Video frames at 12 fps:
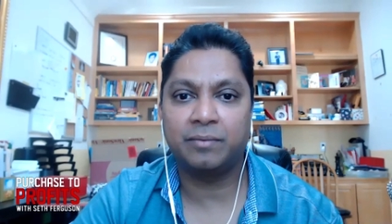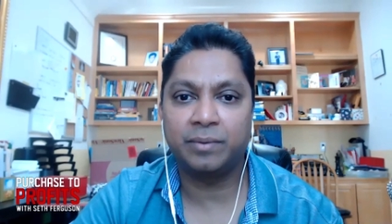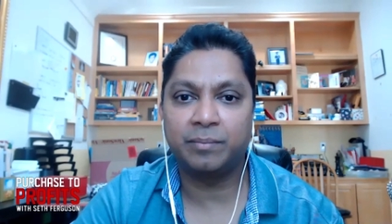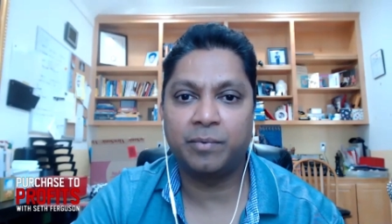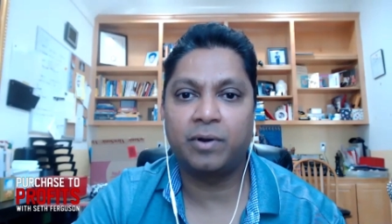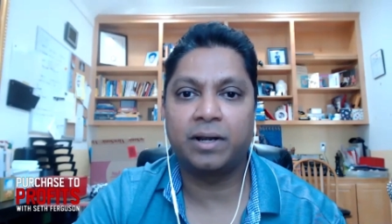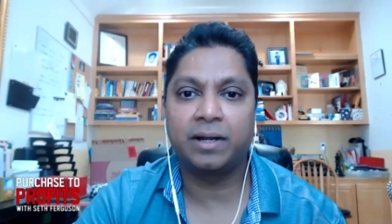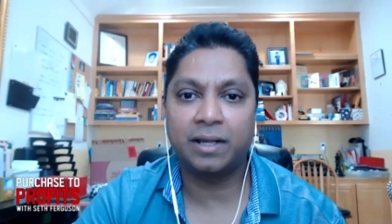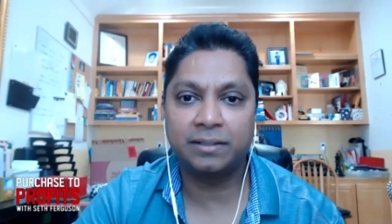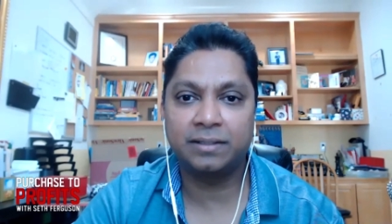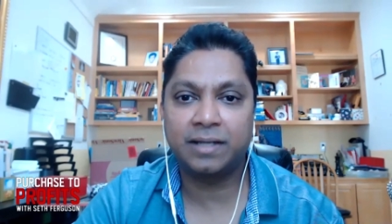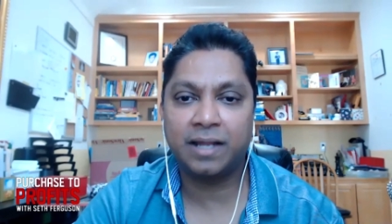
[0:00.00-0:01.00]
we bought
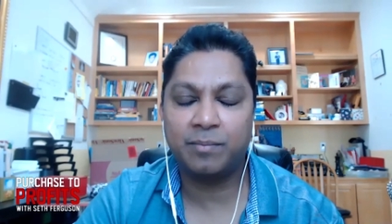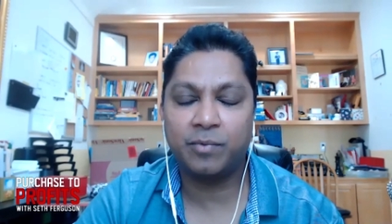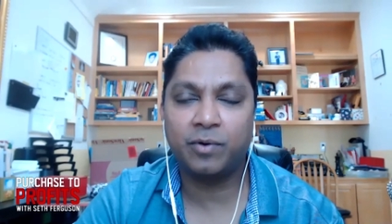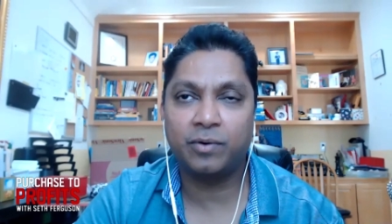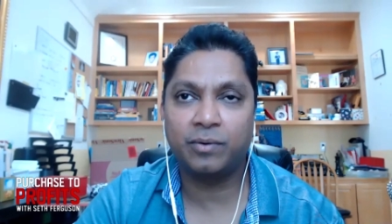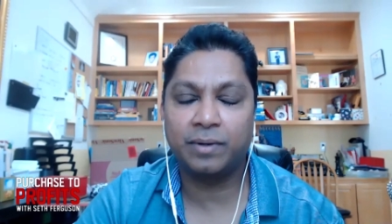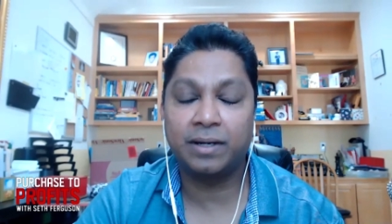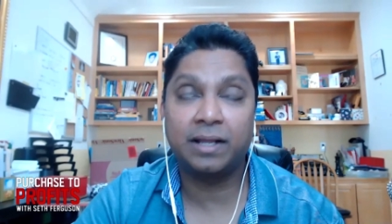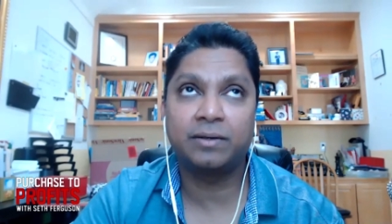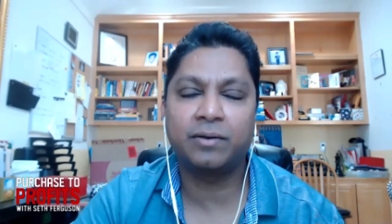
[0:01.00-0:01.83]
another ten more, not,